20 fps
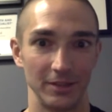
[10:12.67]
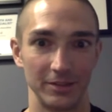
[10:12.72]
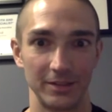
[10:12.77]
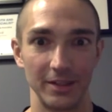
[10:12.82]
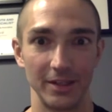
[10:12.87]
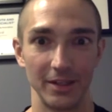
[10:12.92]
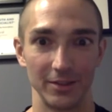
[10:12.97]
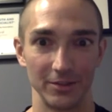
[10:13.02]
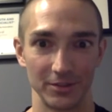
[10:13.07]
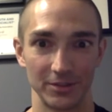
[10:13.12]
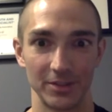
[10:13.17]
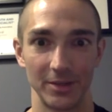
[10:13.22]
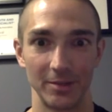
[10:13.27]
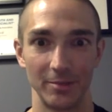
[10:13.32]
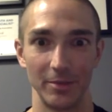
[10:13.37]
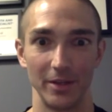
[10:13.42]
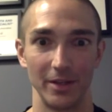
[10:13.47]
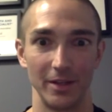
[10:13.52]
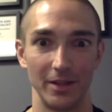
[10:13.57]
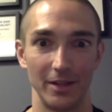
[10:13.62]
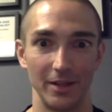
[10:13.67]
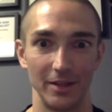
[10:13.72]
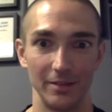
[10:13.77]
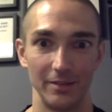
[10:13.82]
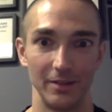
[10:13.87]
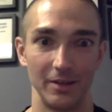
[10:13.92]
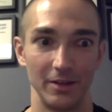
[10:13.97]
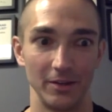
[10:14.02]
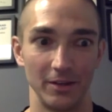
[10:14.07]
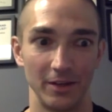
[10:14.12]
tells somebody
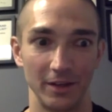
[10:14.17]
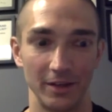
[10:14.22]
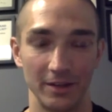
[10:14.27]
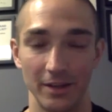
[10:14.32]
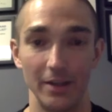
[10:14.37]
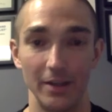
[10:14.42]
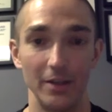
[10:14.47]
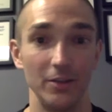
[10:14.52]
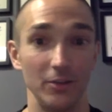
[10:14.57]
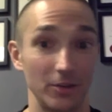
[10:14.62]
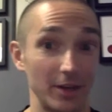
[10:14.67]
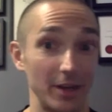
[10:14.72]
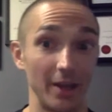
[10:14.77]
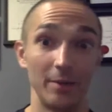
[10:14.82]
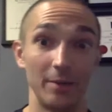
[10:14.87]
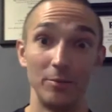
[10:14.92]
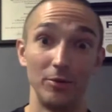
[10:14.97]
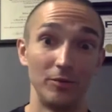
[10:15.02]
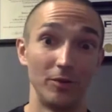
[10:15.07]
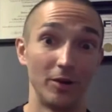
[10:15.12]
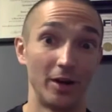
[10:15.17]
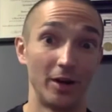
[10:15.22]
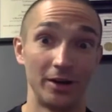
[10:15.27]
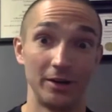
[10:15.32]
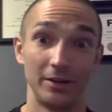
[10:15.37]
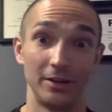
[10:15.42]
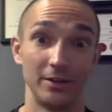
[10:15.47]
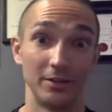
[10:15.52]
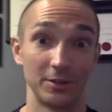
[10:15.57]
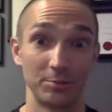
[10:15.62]
that they either can't move
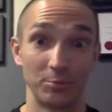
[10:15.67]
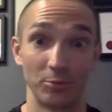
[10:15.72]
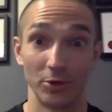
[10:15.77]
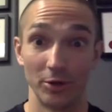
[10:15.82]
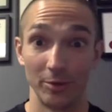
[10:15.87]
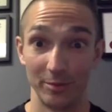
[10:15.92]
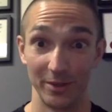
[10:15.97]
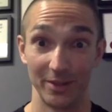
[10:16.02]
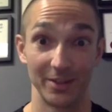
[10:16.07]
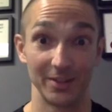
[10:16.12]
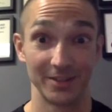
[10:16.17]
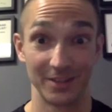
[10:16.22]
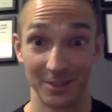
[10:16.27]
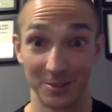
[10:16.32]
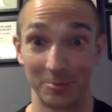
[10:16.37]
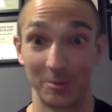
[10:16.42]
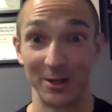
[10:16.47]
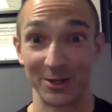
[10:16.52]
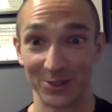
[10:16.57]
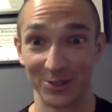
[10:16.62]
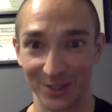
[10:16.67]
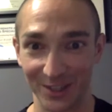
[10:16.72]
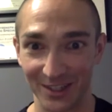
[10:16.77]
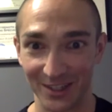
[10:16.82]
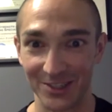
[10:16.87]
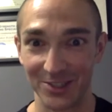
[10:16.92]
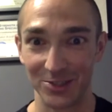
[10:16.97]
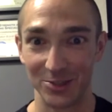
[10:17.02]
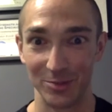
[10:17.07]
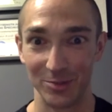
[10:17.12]
on in the sport because they
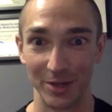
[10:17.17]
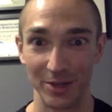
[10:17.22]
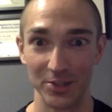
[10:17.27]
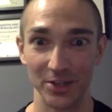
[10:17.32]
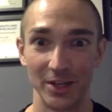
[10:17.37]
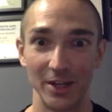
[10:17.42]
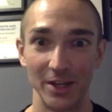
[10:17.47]
specialize too much.